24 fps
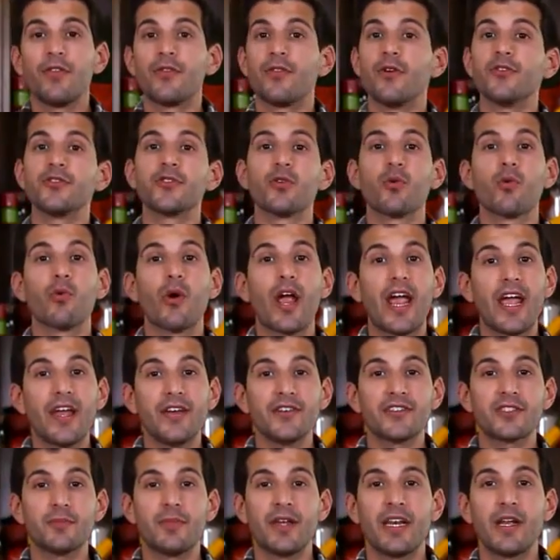those will
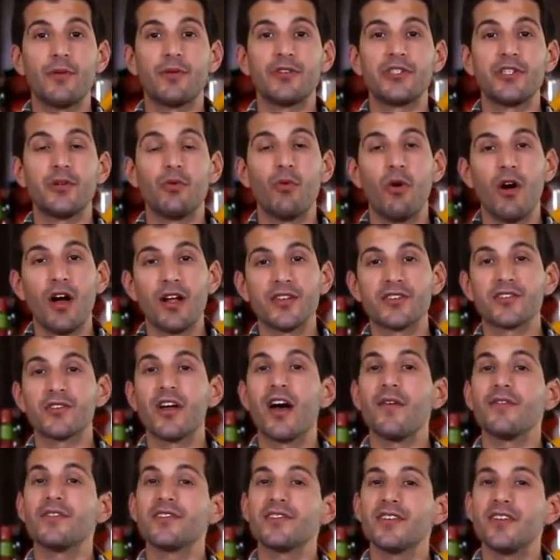range depending on what you want. So
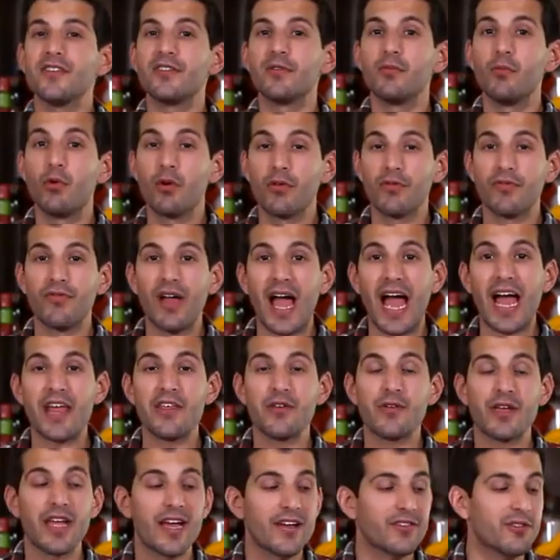obviously the more fat
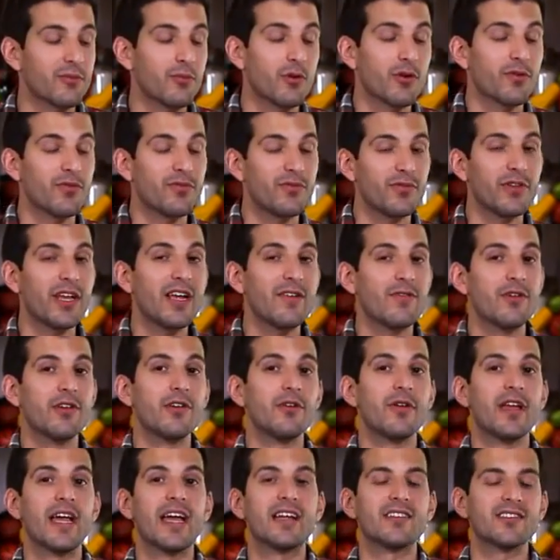you get, the more flavor
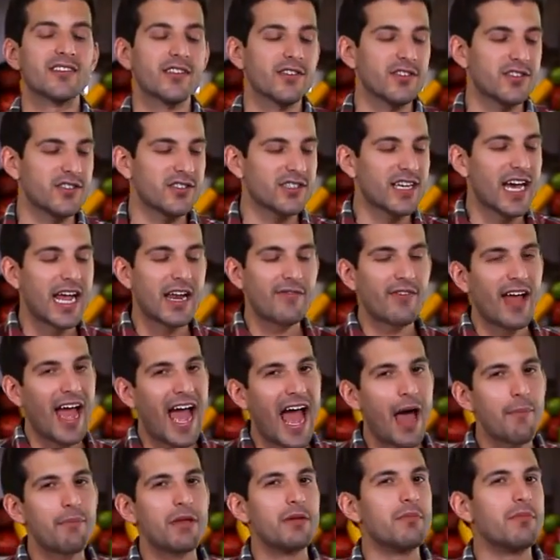you get. So this is kind of a
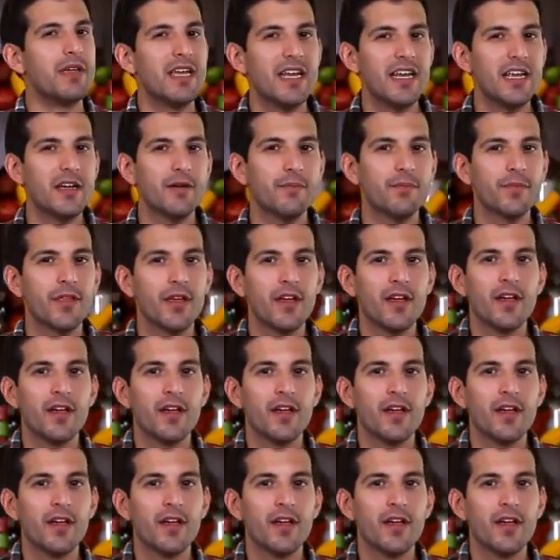happy medium,